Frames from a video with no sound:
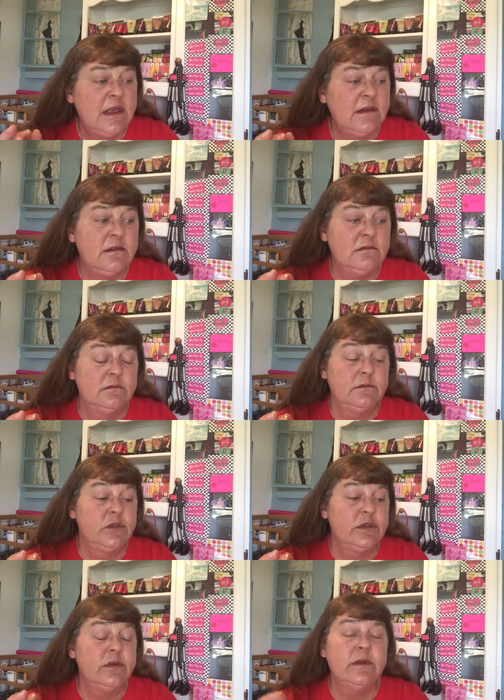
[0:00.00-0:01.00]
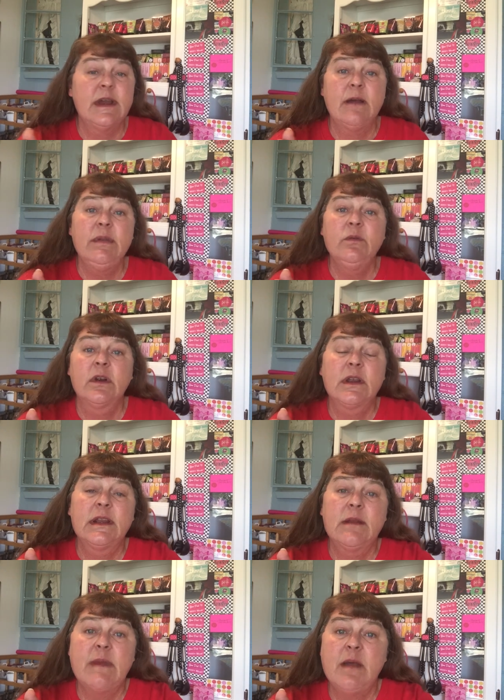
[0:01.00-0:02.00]
And shoot, I've been working
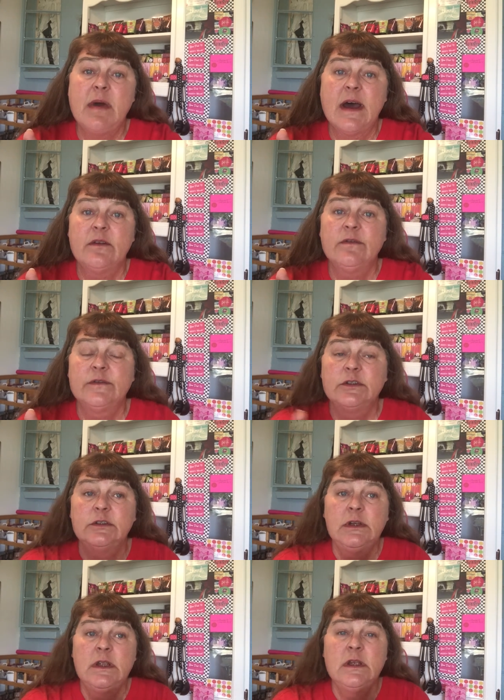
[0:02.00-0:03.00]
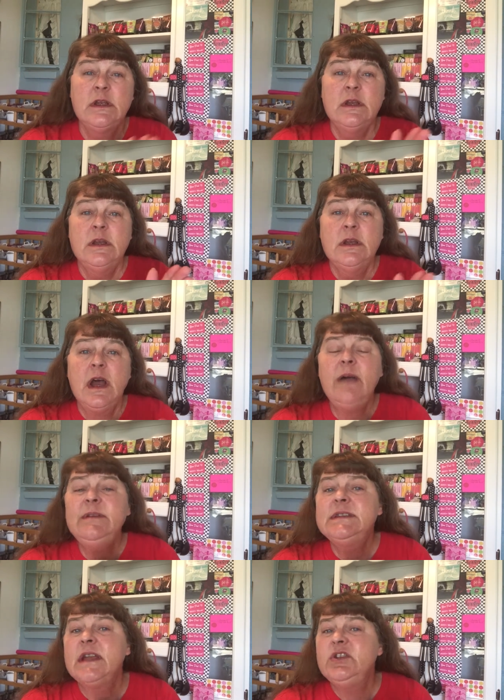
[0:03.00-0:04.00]
on my bottle for, I
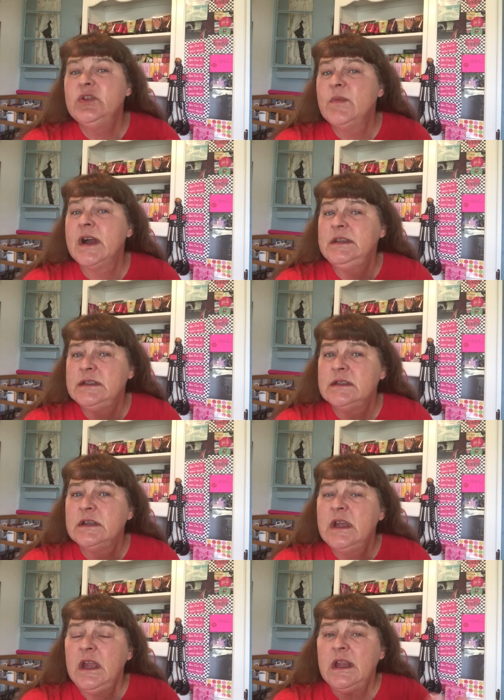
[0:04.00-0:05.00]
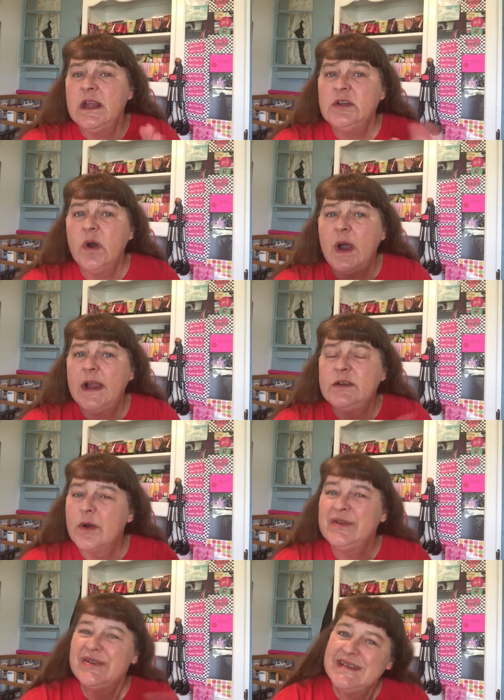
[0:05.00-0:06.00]
would say two months. And I don't, I
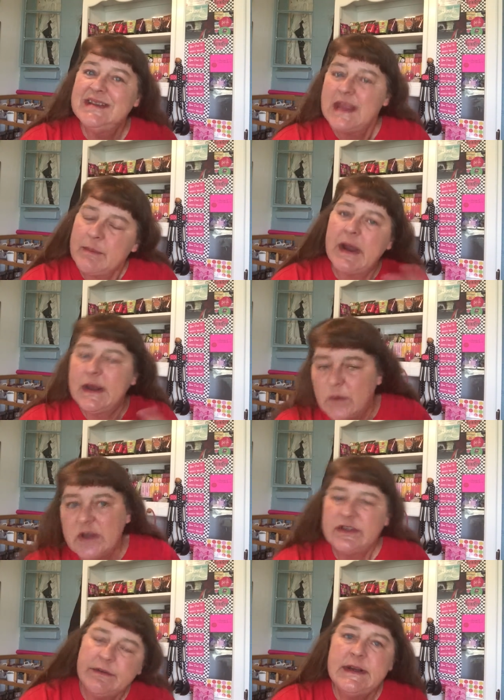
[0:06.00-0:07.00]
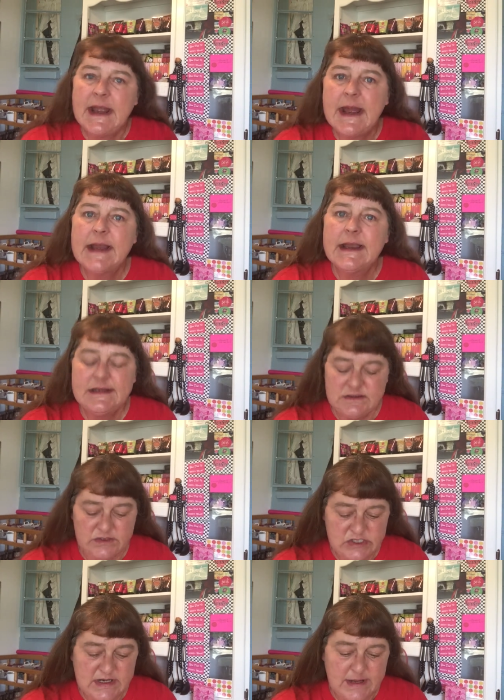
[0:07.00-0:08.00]
don't use the same body wash every day. I got to
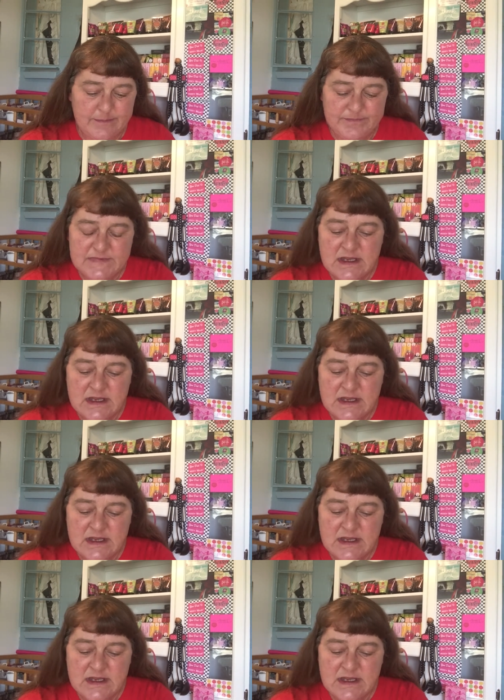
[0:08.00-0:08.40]
switch it up.